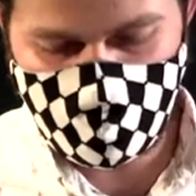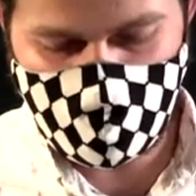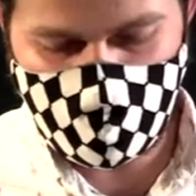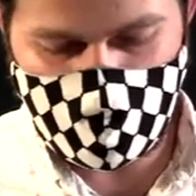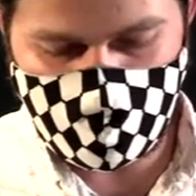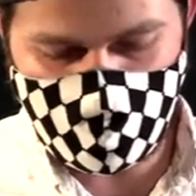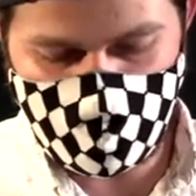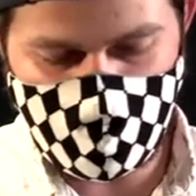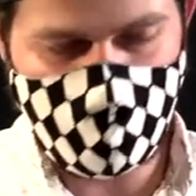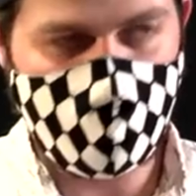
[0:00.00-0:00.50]

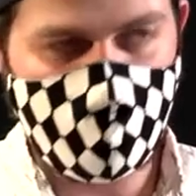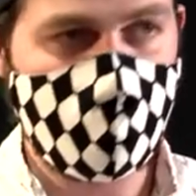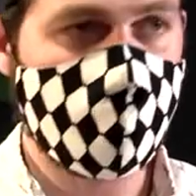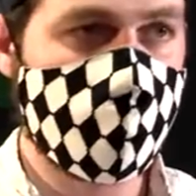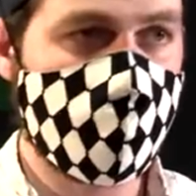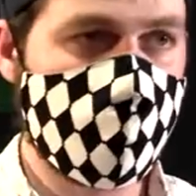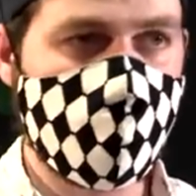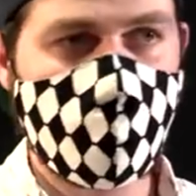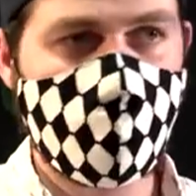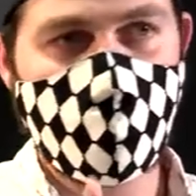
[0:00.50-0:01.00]
Tommy
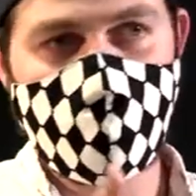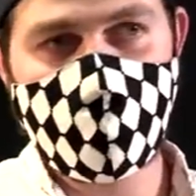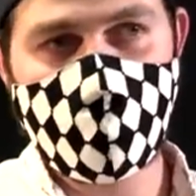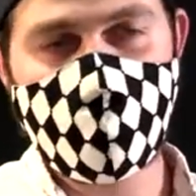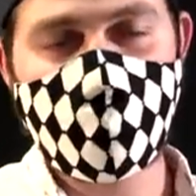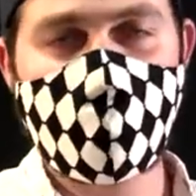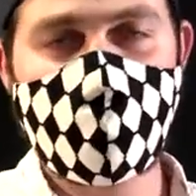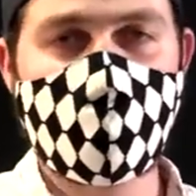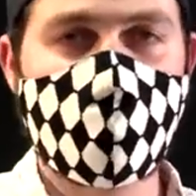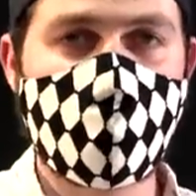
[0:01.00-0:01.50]
put the
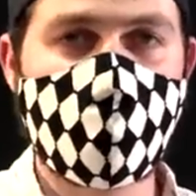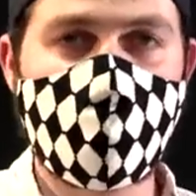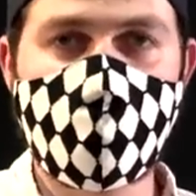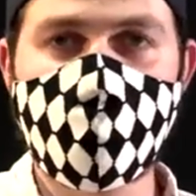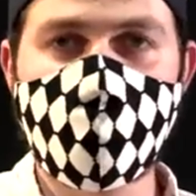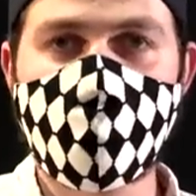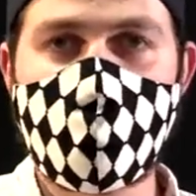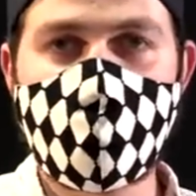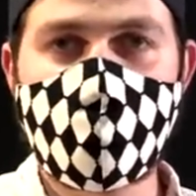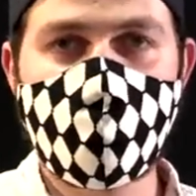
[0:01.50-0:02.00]
sticker on
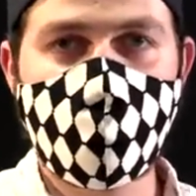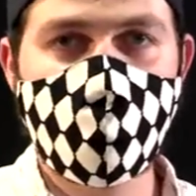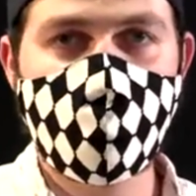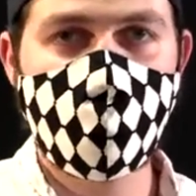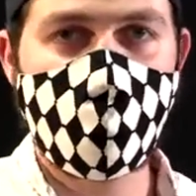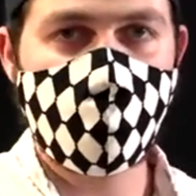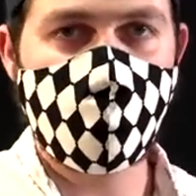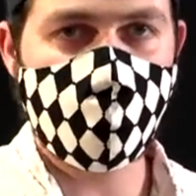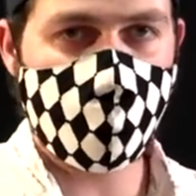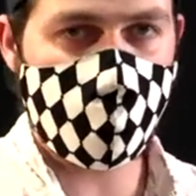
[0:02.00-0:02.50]
his pedal
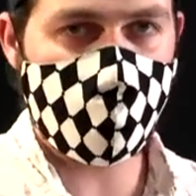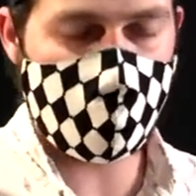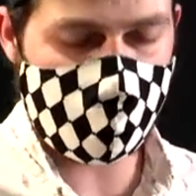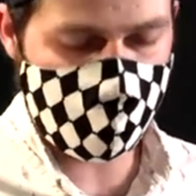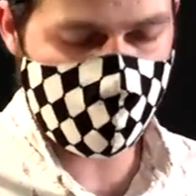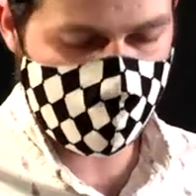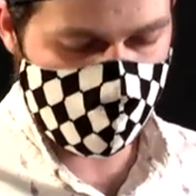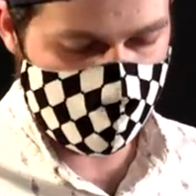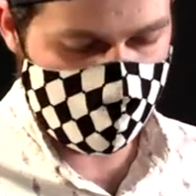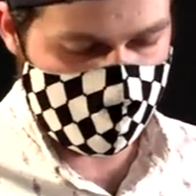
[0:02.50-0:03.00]
enclosure
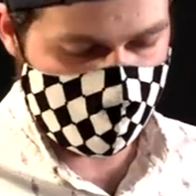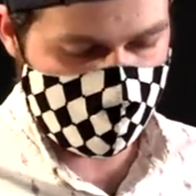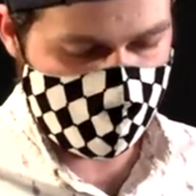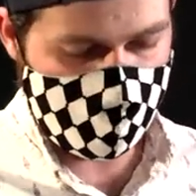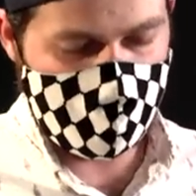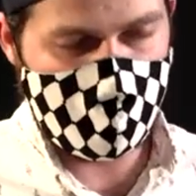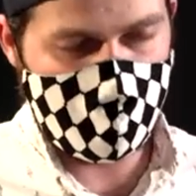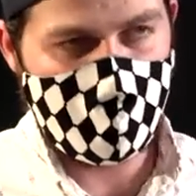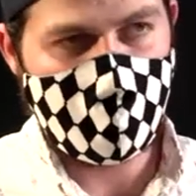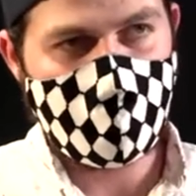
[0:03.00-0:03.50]
last week,
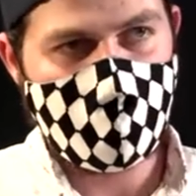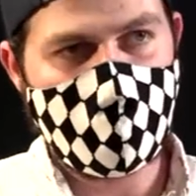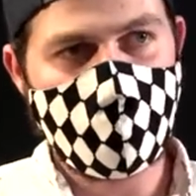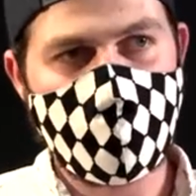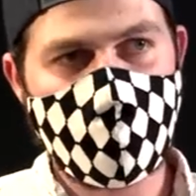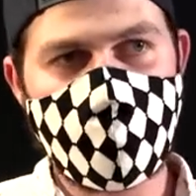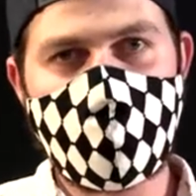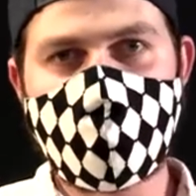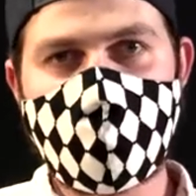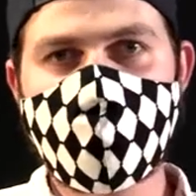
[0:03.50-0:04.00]
we
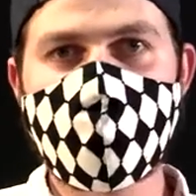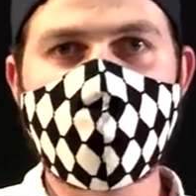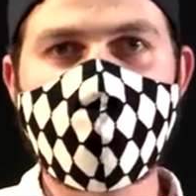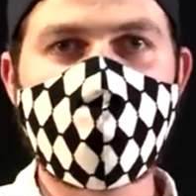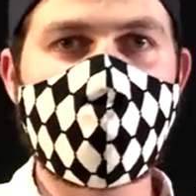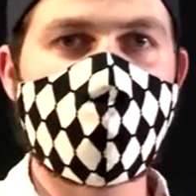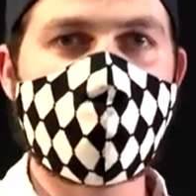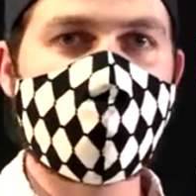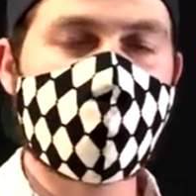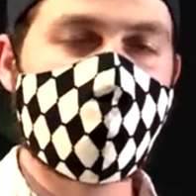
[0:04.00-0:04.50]
mentioned
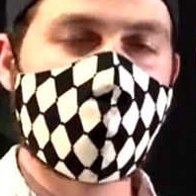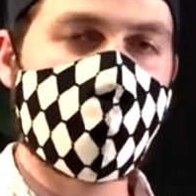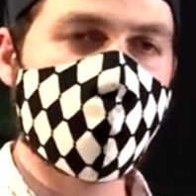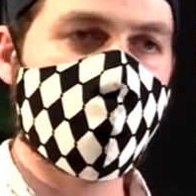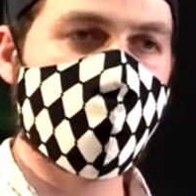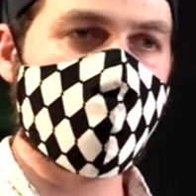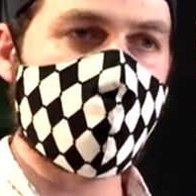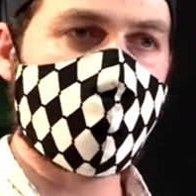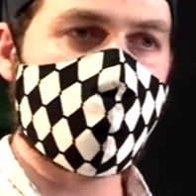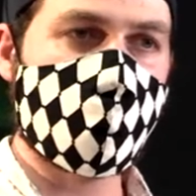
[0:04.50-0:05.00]
that it comes
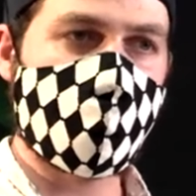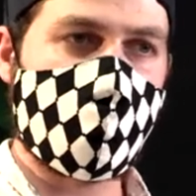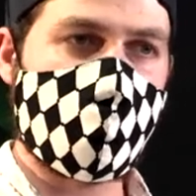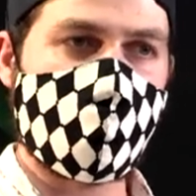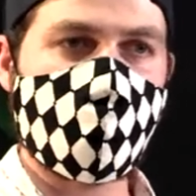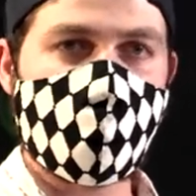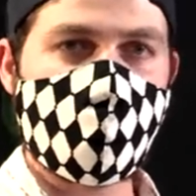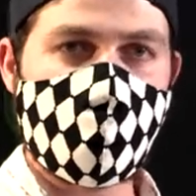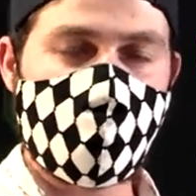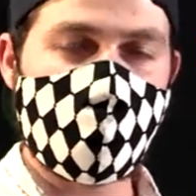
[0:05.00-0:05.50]
with not
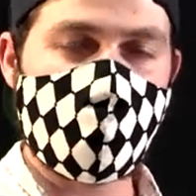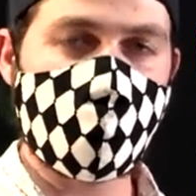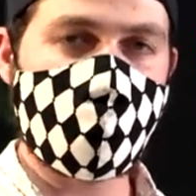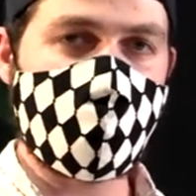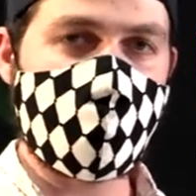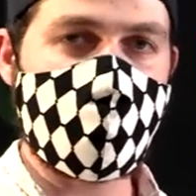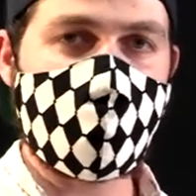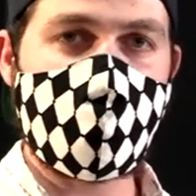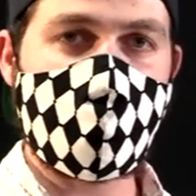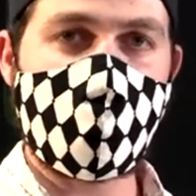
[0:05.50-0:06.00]
only the
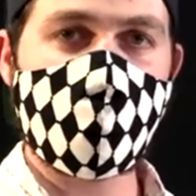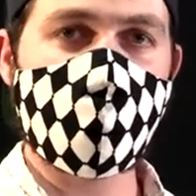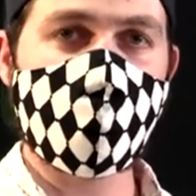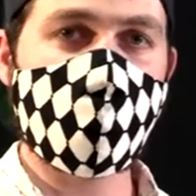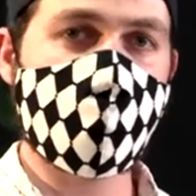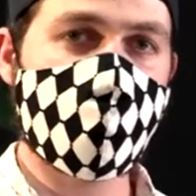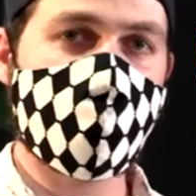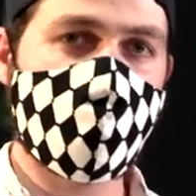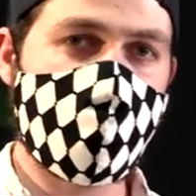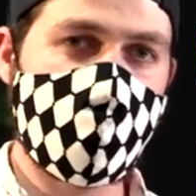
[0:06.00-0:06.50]
decal for the
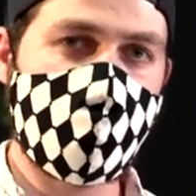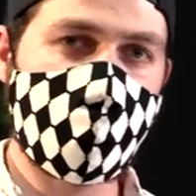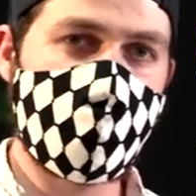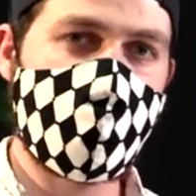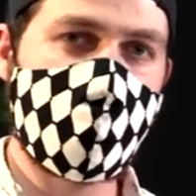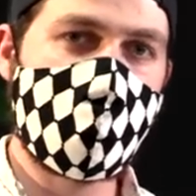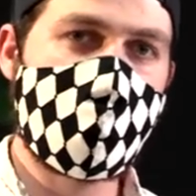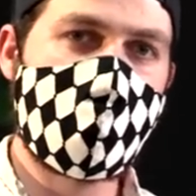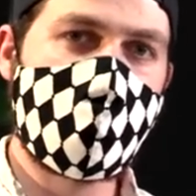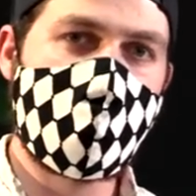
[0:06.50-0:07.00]
front,
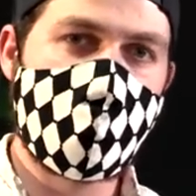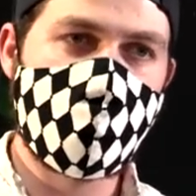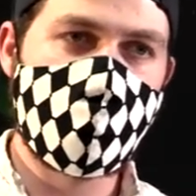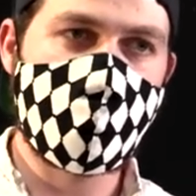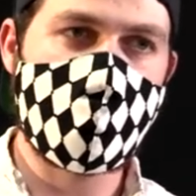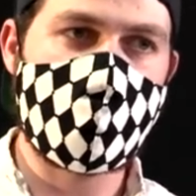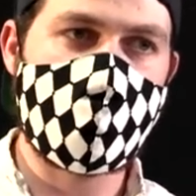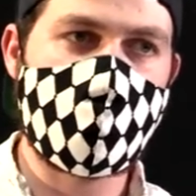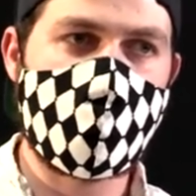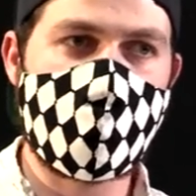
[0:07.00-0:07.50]

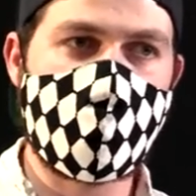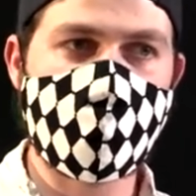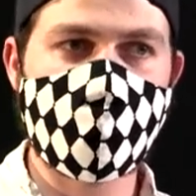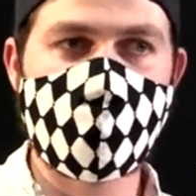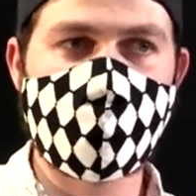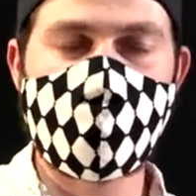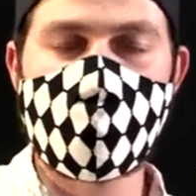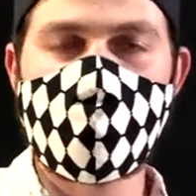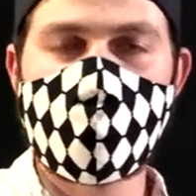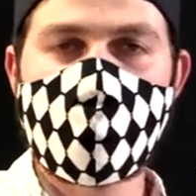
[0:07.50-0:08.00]
but
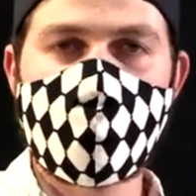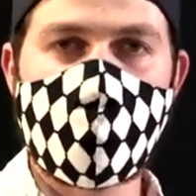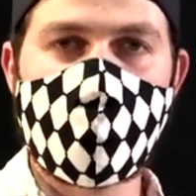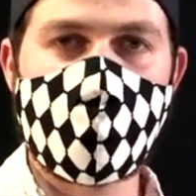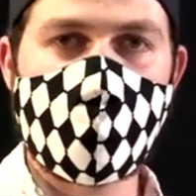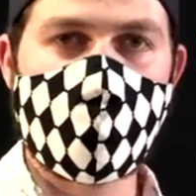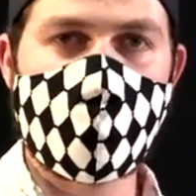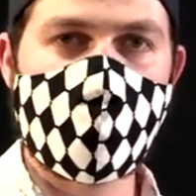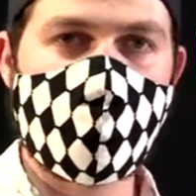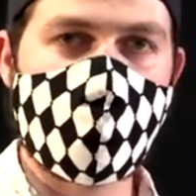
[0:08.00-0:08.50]
also
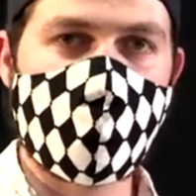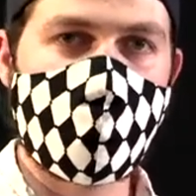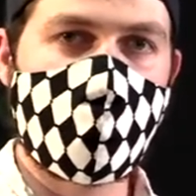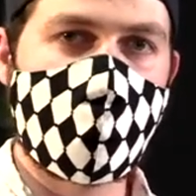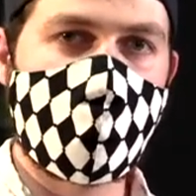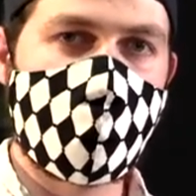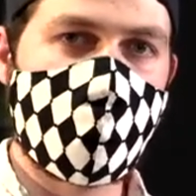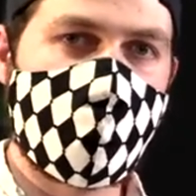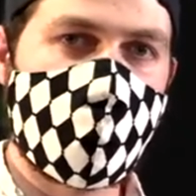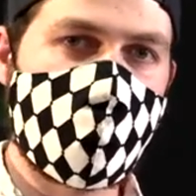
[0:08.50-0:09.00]
for
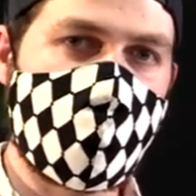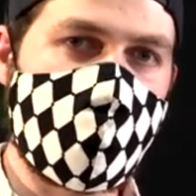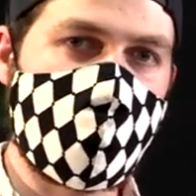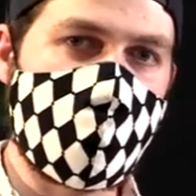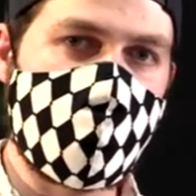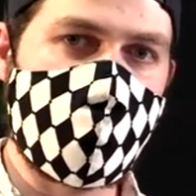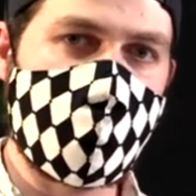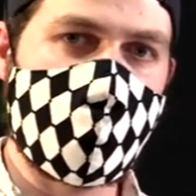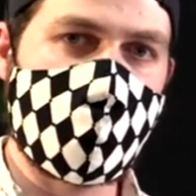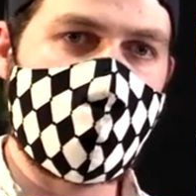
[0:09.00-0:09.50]

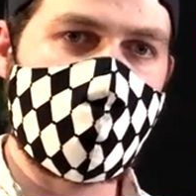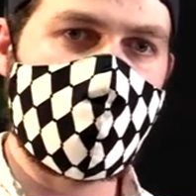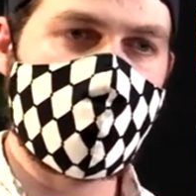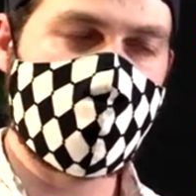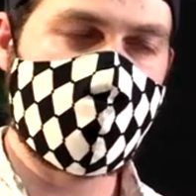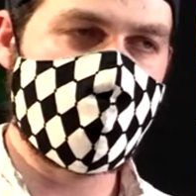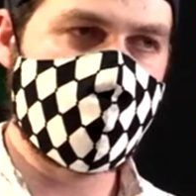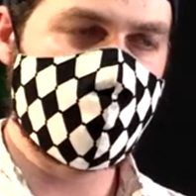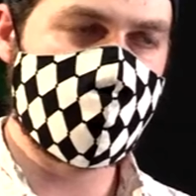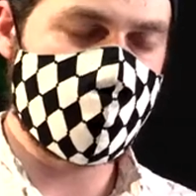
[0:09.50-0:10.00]
the
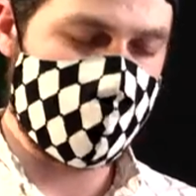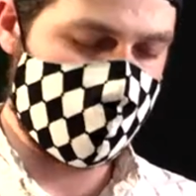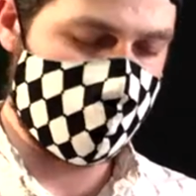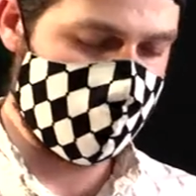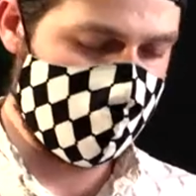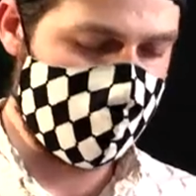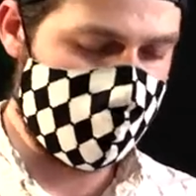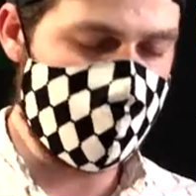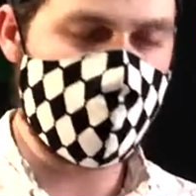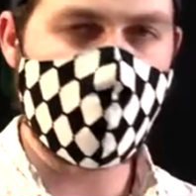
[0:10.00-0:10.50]

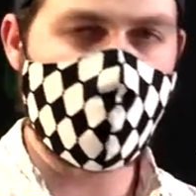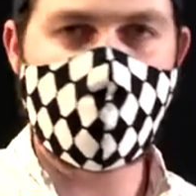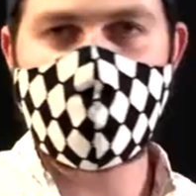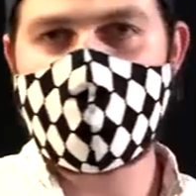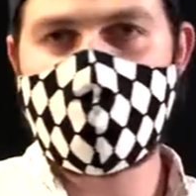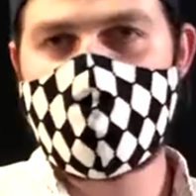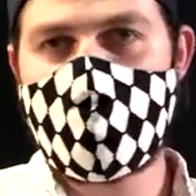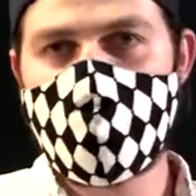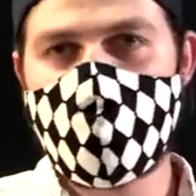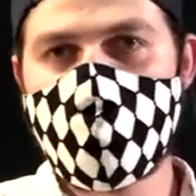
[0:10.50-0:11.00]
input
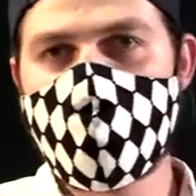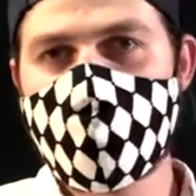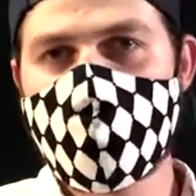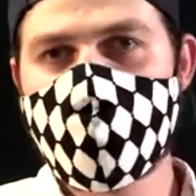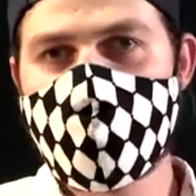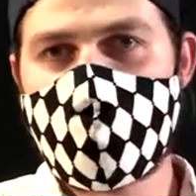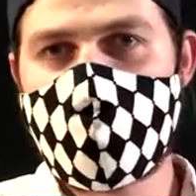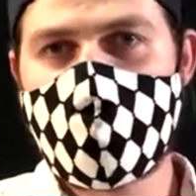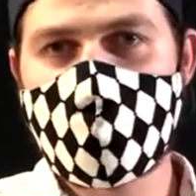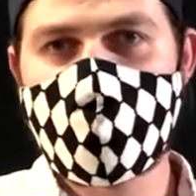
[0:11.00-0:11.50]
and output
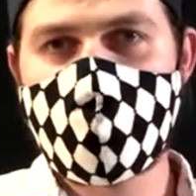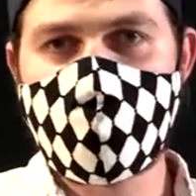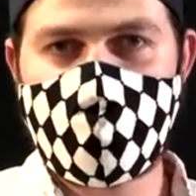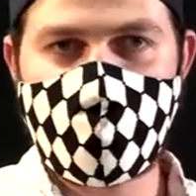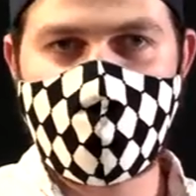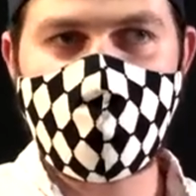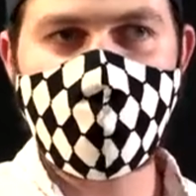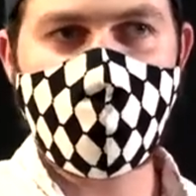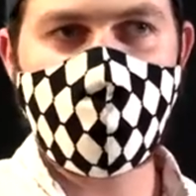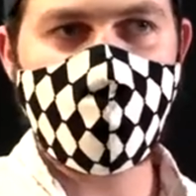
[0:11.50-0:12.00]
jack and the
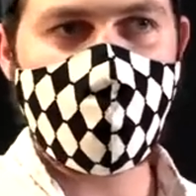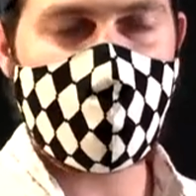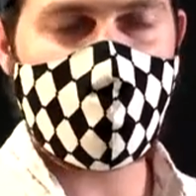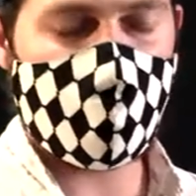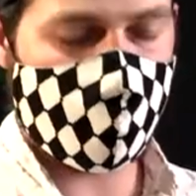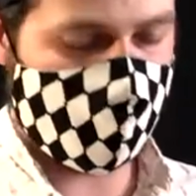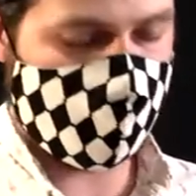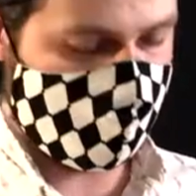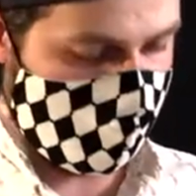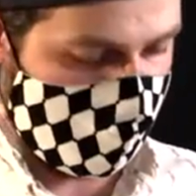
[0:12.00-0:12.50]
DC
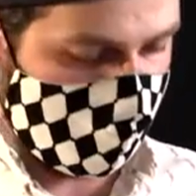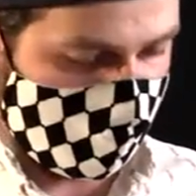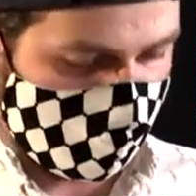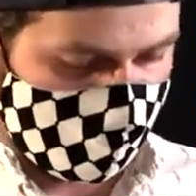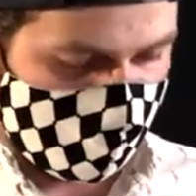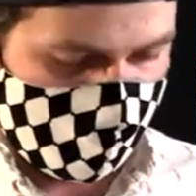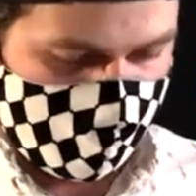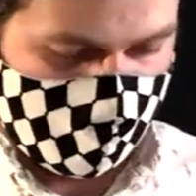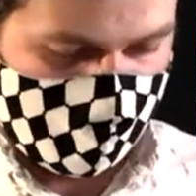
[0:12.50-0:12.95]
power jack.